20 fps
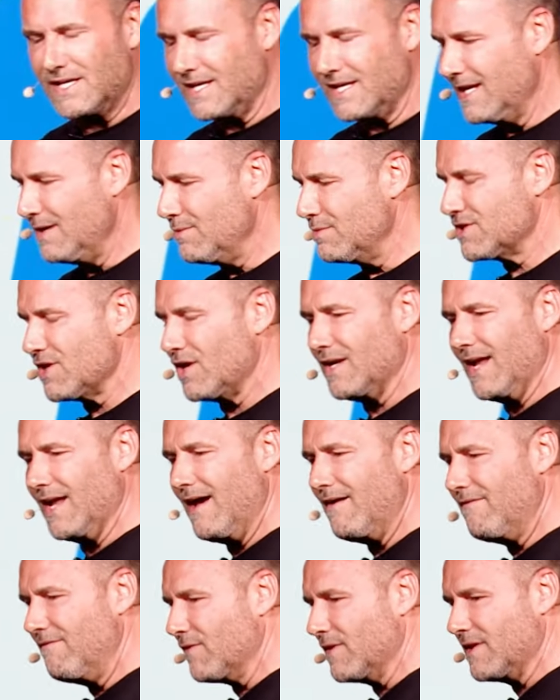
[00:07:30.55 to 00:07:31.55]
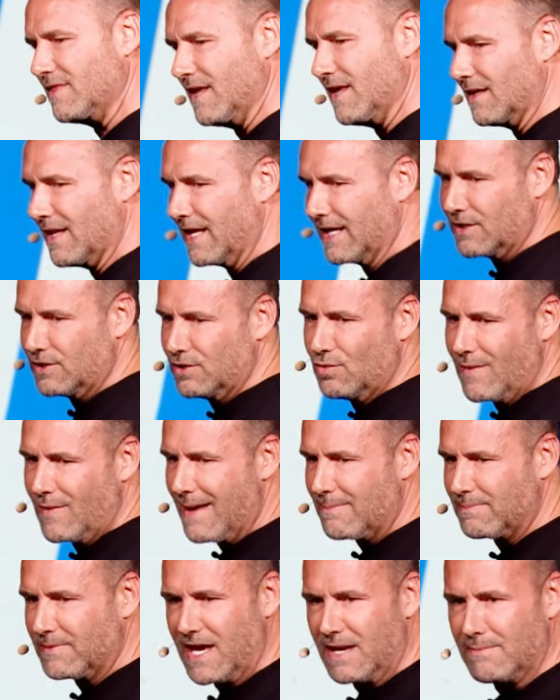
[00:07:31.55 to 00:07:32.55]
and he was on everything. Like a new
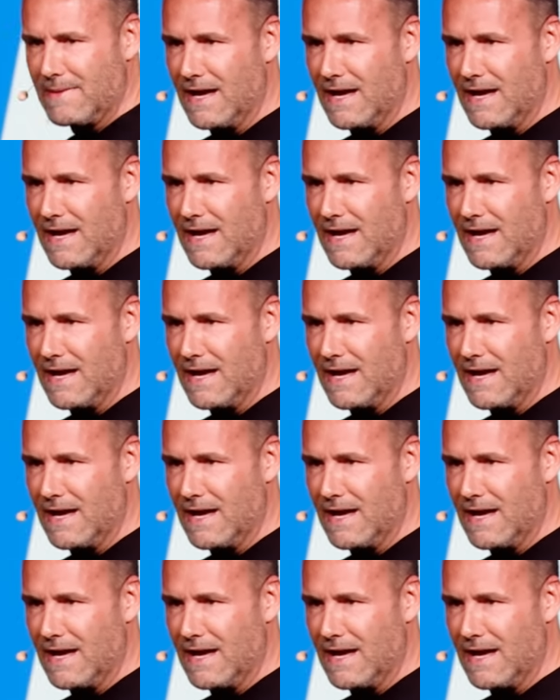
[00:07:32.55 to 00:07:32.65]
app came